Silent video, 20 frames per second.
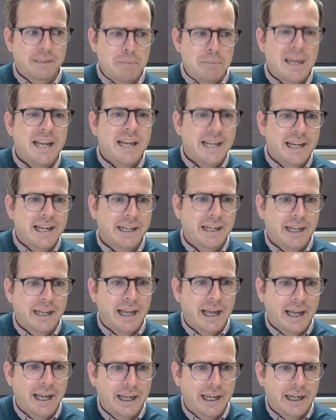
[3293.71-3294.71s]
pinging
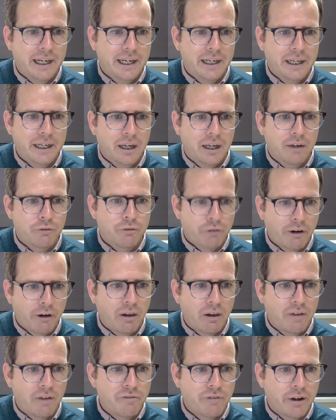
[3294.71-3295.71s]
a, a, uh,
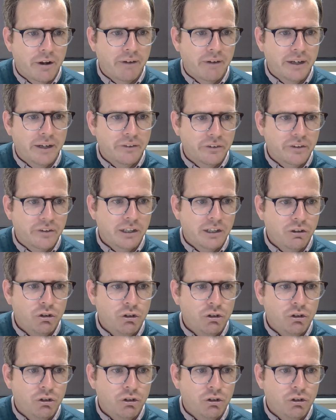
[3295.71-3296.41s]
frontline fundraiser saying